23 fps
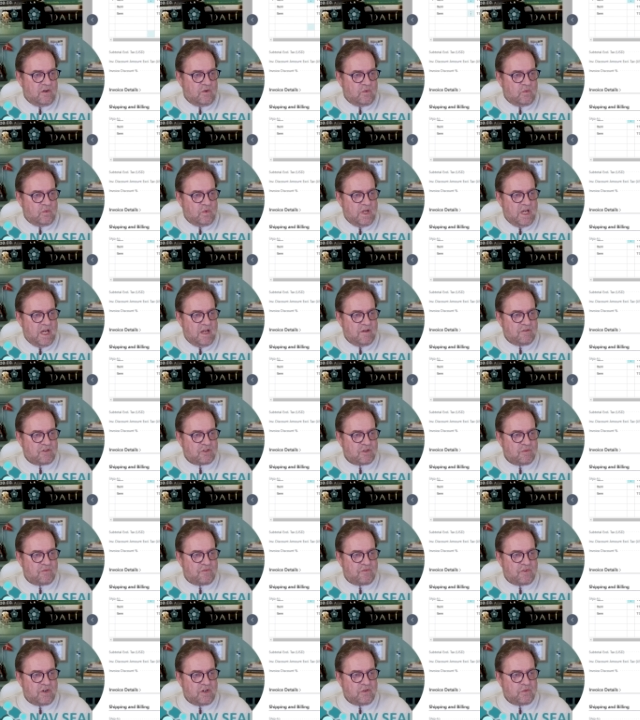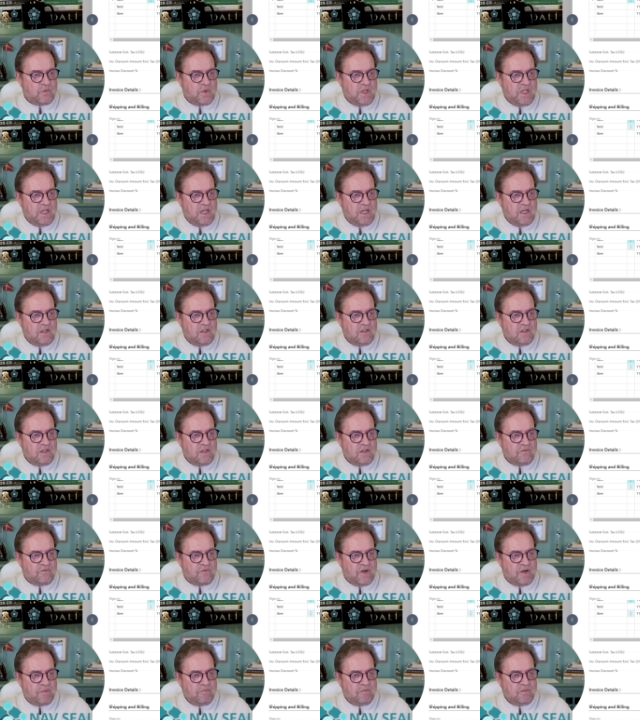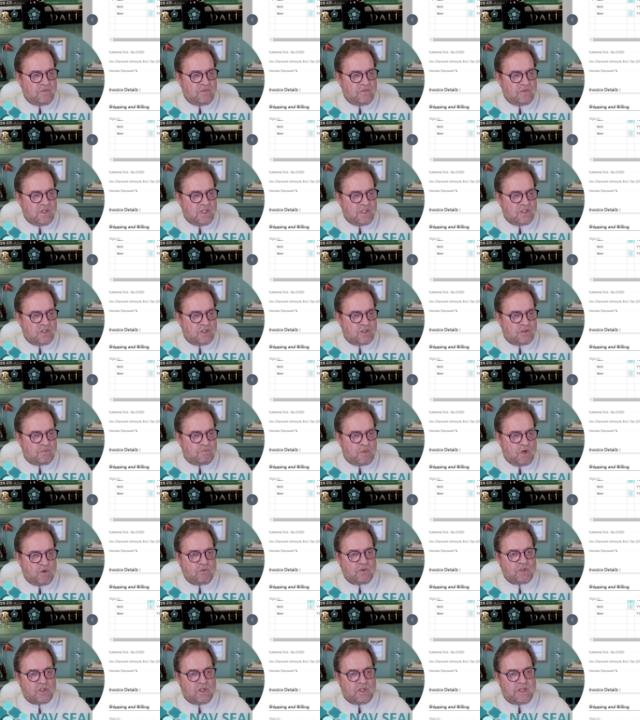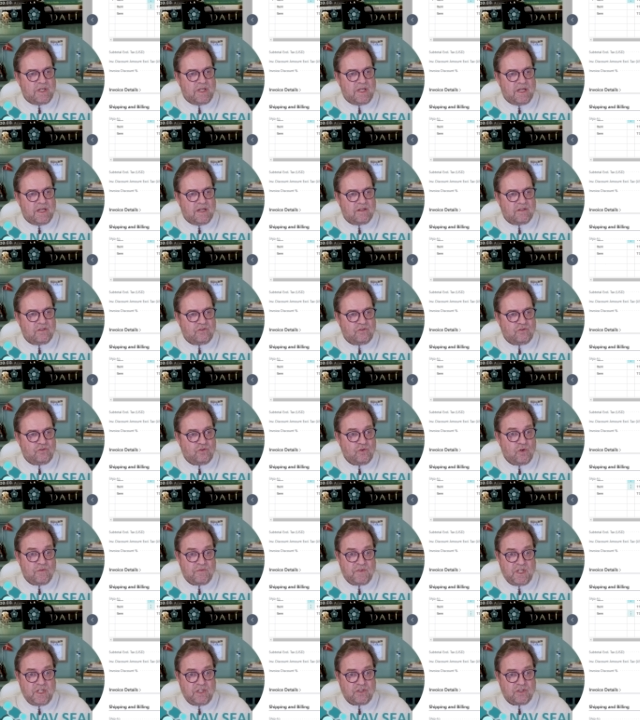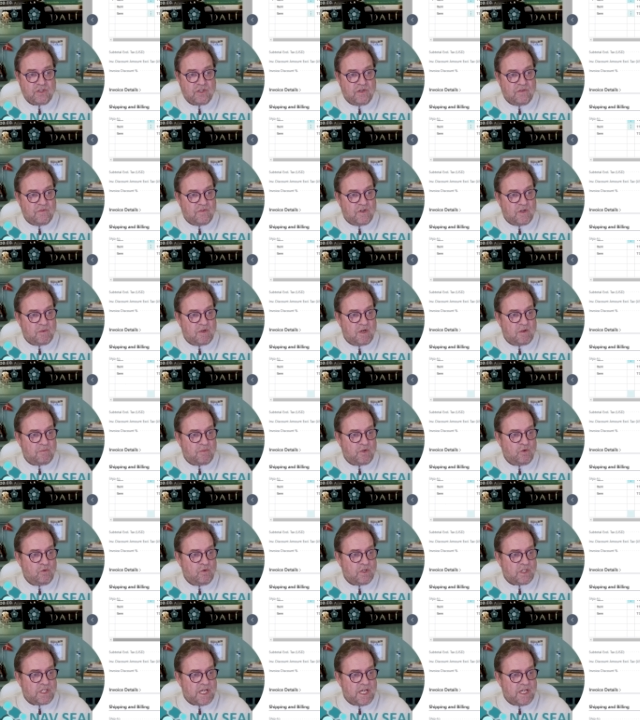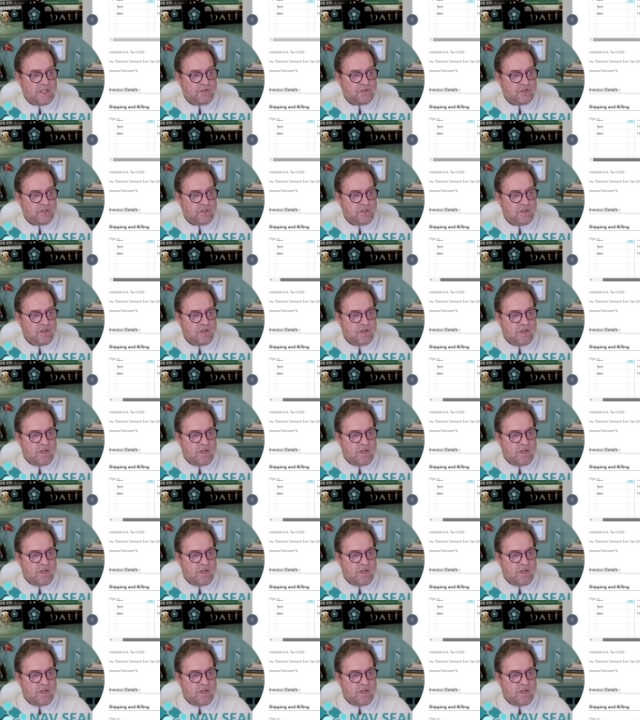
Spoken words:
We have some front wheel, rim, and spokes on here. 2 of each from our blue location.